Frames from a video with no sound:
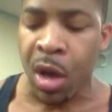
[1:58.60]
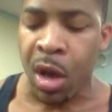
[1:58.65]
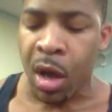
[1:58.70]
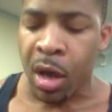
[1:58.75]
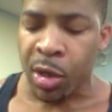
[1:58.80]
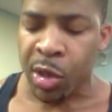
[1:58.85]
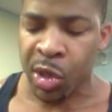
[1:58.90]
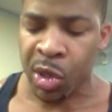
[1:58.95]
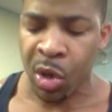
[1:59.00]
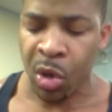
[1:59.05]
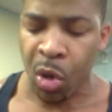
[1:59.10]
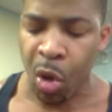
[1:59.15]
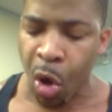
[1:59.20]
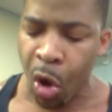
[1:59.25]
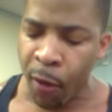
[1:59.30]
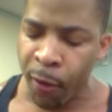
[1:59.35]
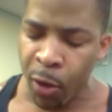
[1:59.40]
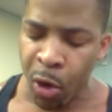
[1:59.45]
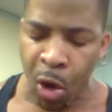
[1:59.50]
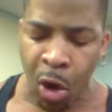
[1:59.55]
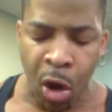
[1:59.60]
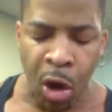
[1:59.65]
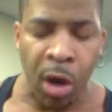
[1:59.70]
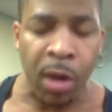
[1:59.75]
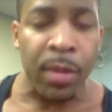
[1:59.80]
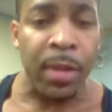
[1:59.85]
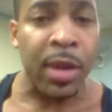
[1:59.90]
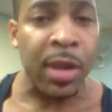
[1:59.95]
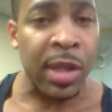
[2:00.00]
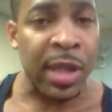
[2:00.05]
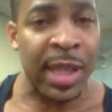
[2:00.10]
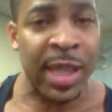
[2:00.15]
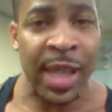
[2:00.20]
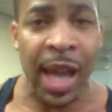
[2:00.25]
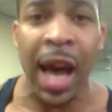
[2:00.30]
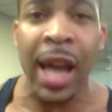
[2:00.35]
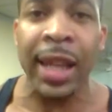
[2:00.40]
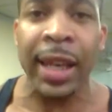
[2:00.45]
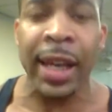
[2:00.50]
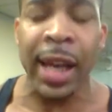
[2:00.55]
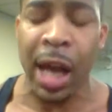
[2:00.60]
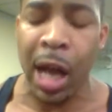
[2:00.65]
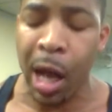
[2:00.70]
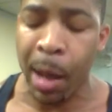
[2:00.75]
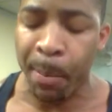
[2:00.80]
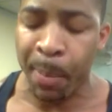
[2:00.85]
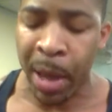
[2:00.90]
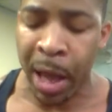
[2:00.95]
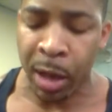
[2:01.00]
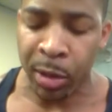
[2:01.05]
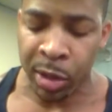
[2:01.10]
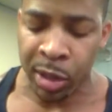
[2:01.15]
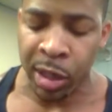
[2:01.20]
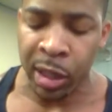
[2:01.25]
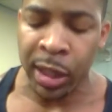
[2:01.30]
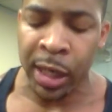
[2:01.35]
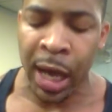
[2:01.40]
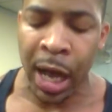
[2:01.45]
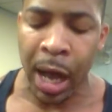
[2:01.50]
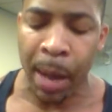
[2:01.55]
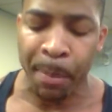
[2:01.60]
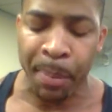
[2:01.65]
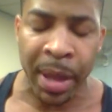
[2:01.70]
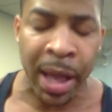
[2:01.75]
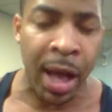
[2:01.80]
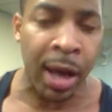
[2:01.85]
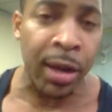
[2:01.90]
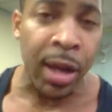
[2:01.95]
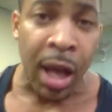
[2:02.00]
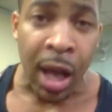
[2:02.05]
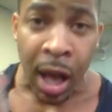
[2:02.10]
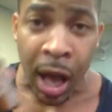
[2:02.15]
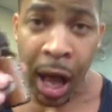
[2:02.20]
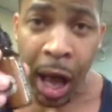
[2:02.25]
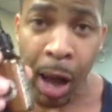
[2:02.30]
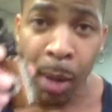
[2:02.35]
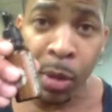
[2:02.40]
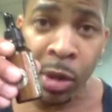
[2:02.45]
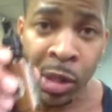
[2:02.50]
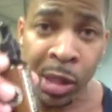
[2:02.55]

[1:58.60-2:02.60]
So overall, solid compound, good compound. I was